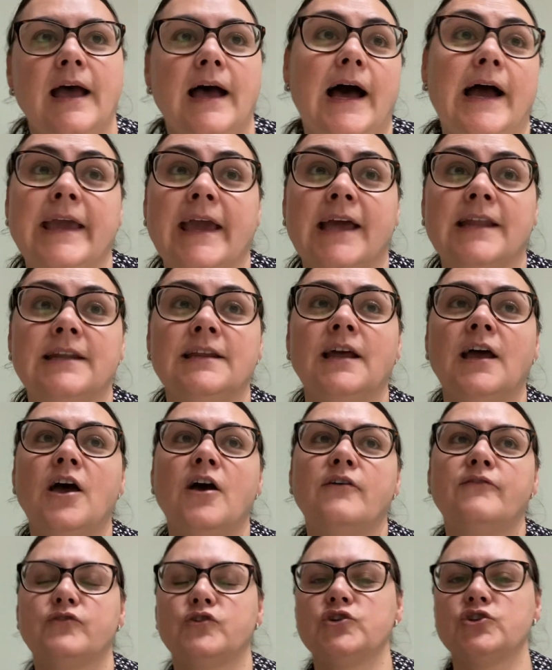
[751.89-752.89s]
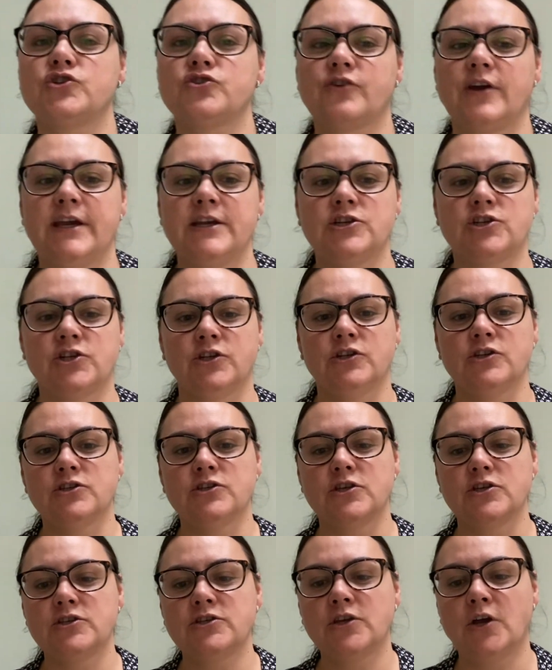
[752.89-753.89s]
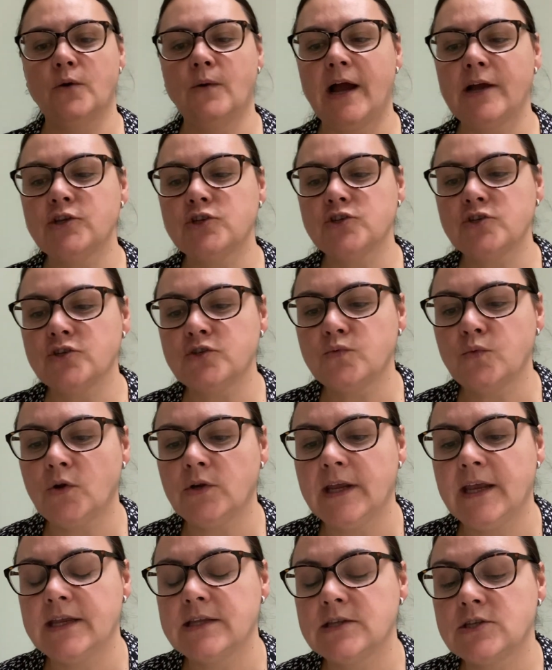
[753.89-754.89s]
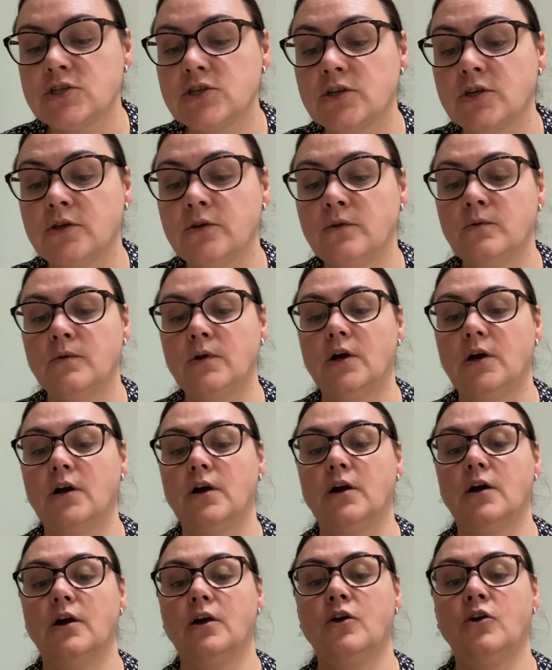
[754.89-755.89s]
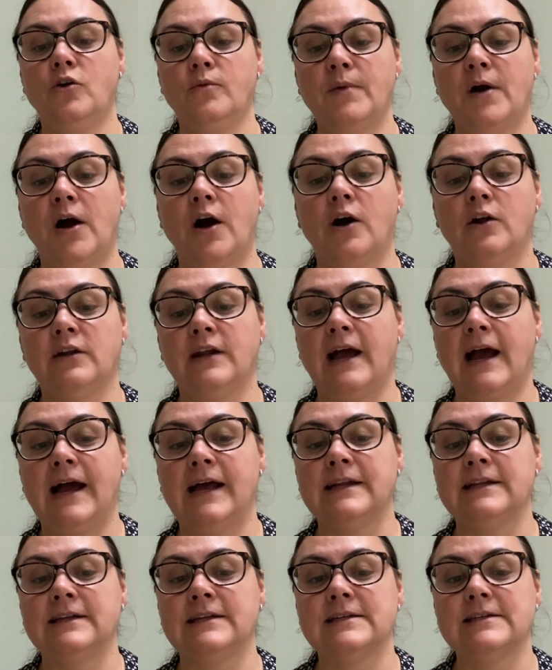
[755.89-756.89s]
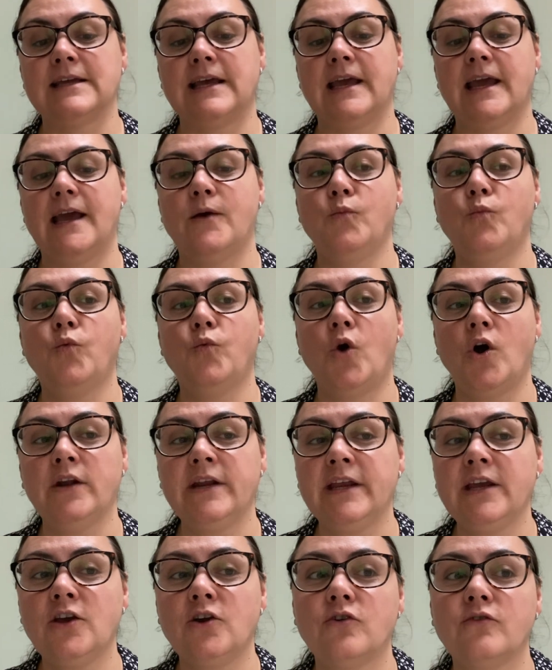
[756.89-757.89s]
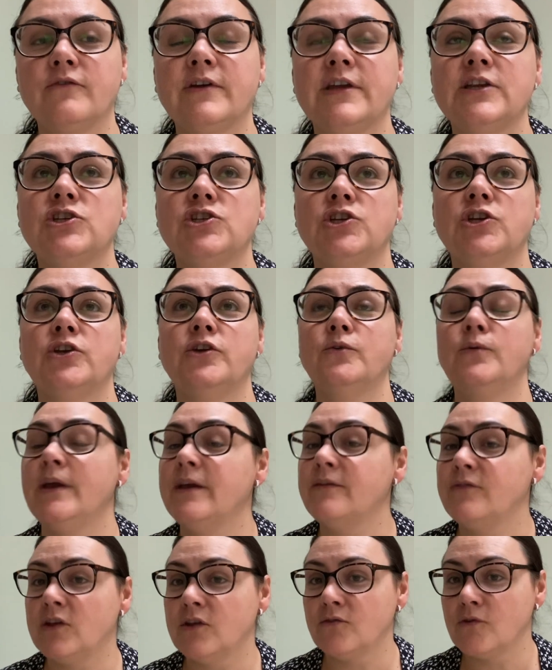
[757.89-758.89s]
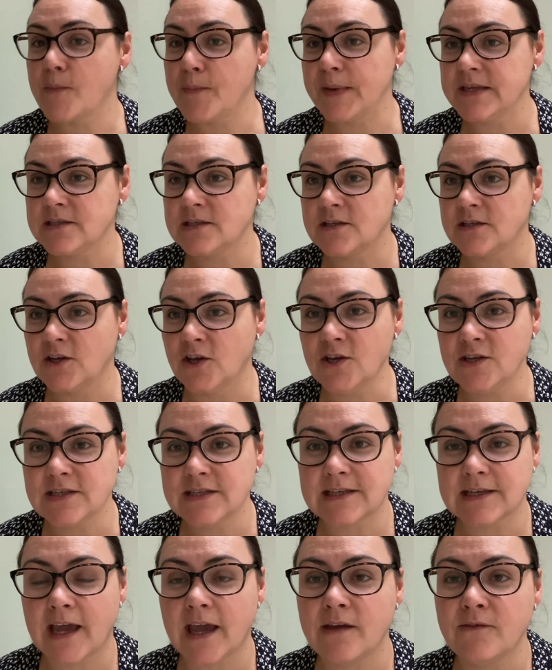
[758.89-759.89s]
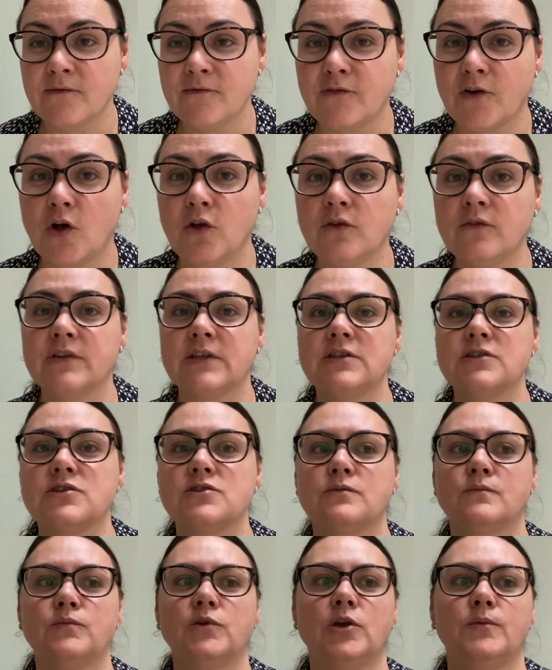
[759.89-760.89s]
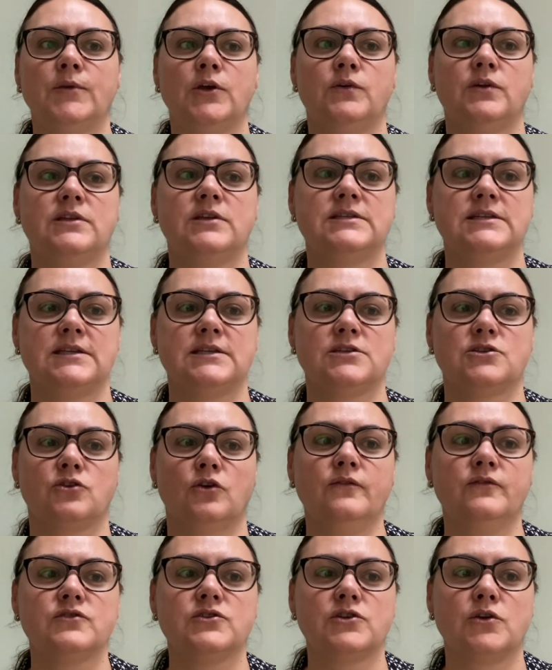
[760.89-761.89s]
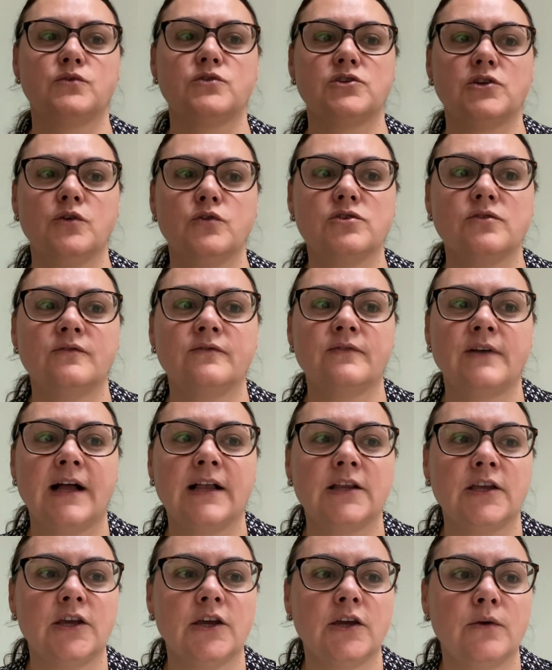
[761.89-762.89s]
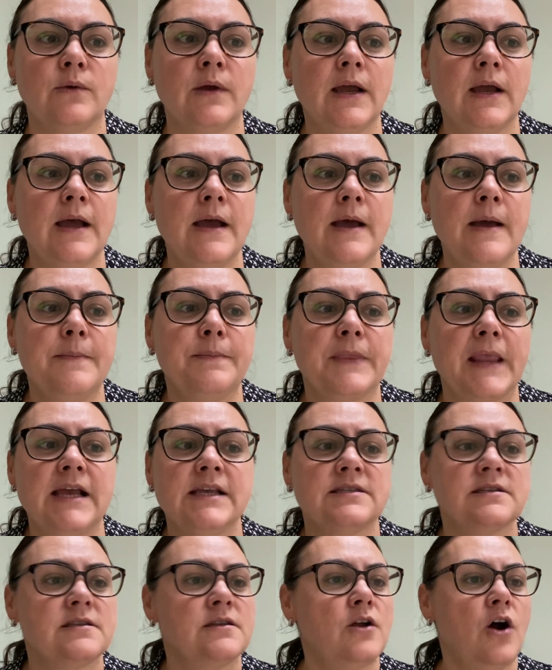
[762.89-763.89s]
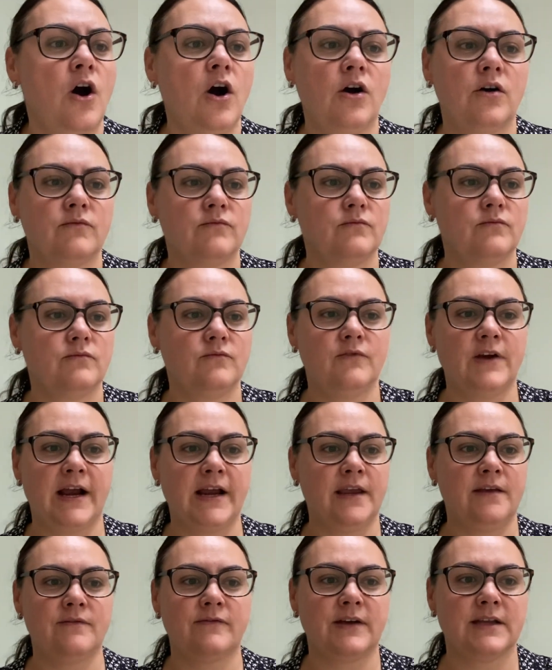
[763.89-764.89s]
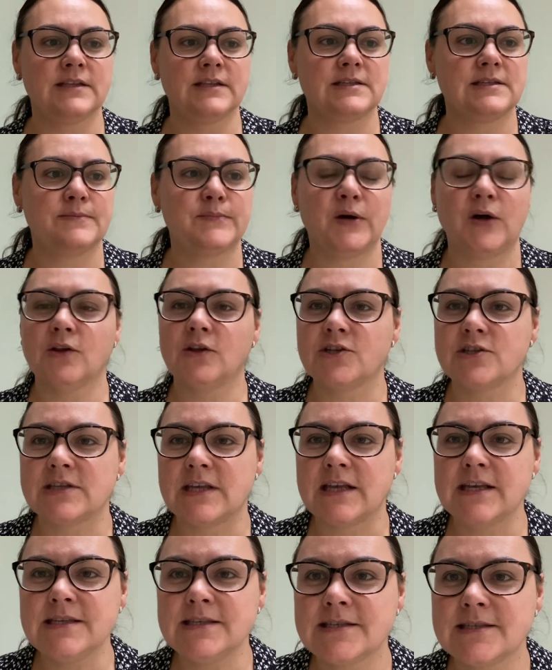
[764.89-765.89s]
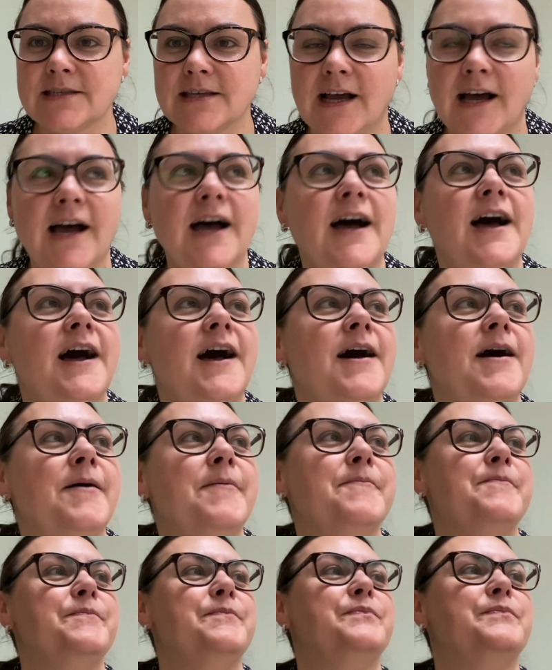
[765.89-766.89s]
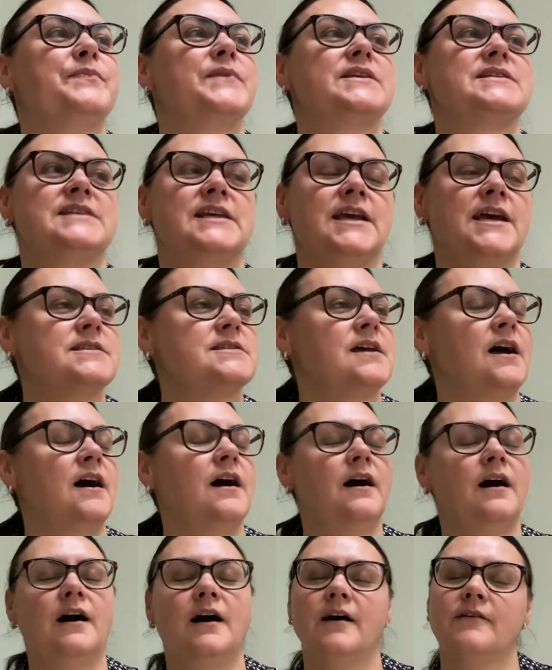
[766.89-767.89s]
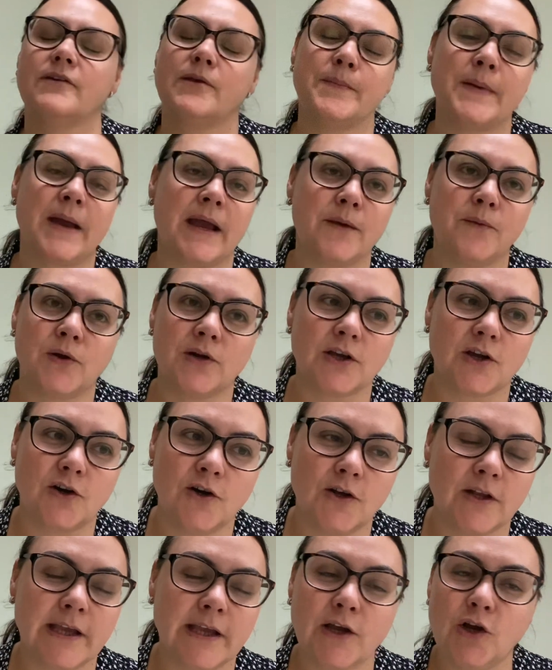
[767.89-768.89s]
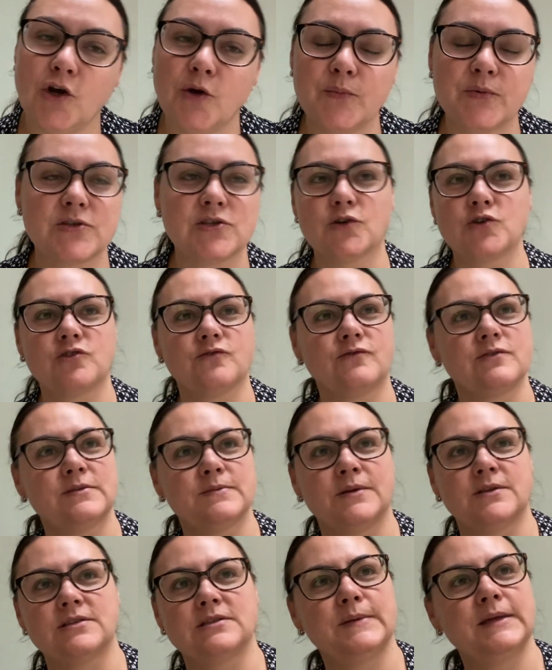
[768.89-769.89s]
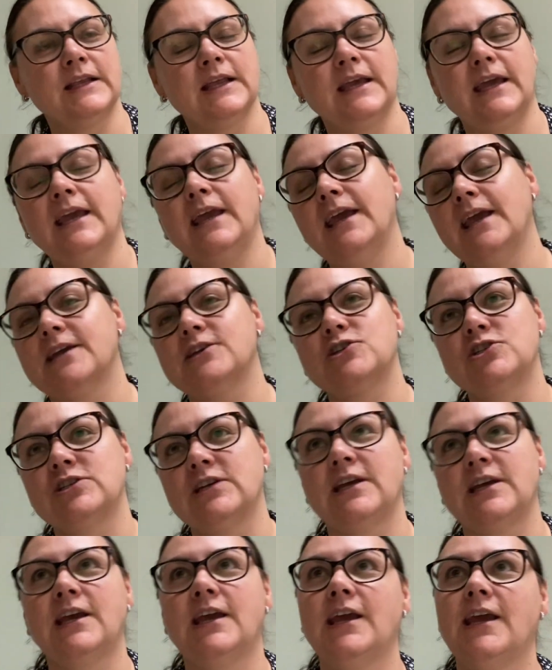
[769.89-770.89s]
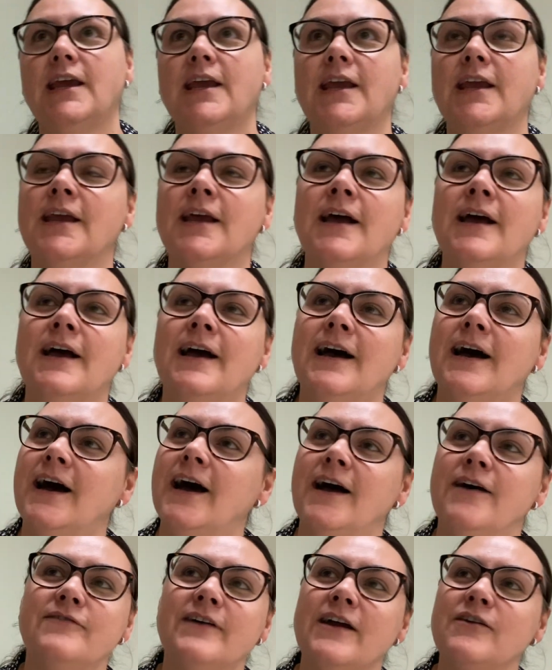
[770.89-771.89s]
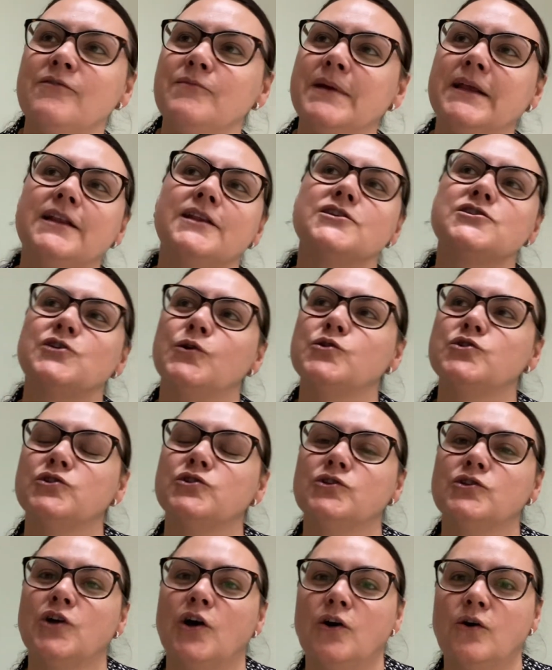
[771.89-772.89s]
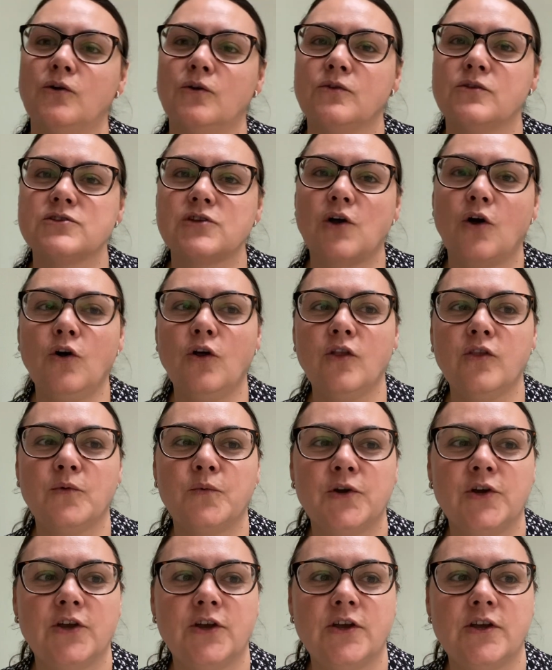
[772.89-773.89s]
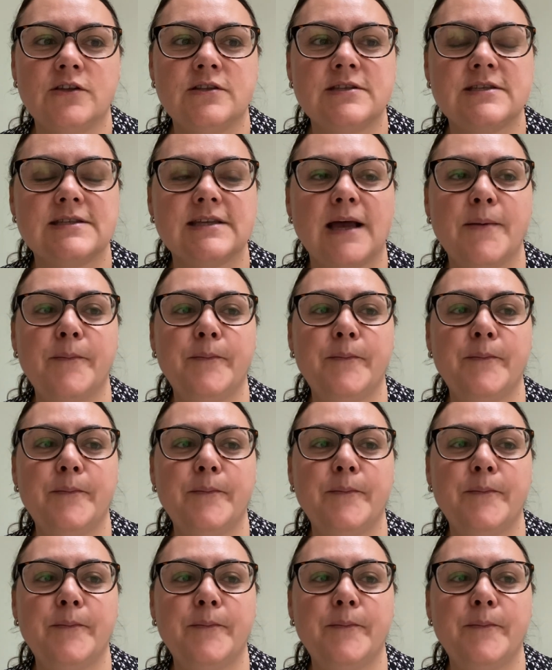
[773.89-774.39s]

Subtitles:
again, frustrations. So I just wanted to come on and, one, encourage you, if you're a business, to get involved in some community stuff. So social value is not writing fancy policies. CSR, you might want to call it, corporate social responsibility, ESG, environmental social goals, all the words.